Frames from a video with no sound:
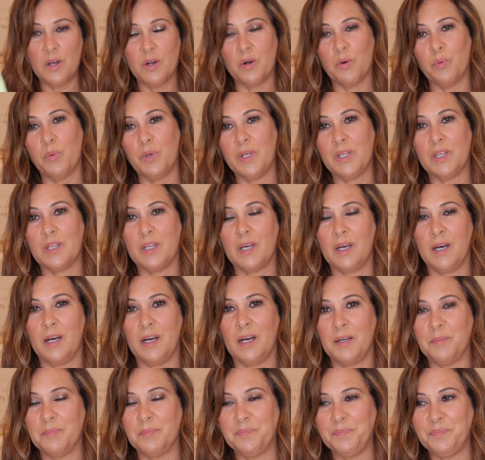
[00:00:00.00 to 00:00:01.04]
with
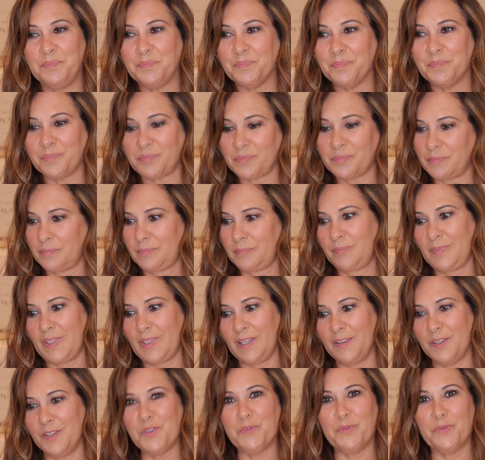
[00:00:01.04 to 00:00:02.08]

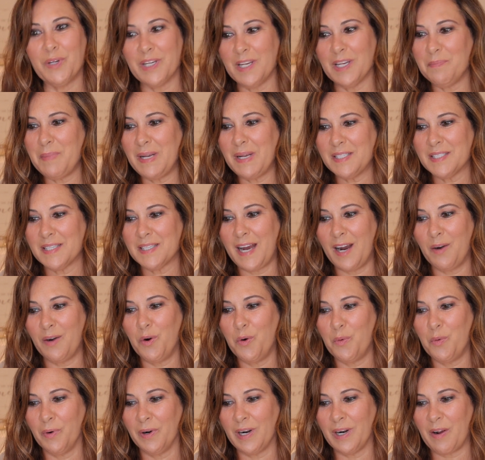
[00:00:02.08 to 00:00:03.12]
this friggin'
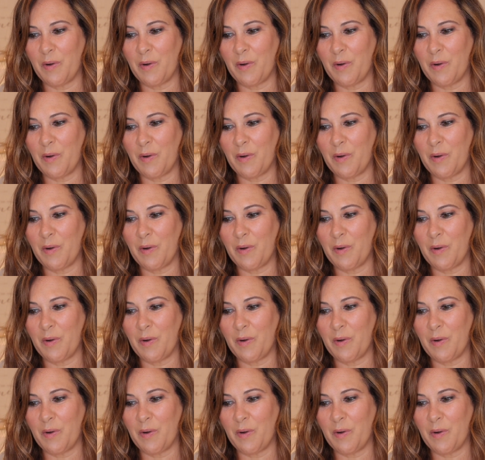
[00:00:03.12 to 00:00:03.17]
mascara word.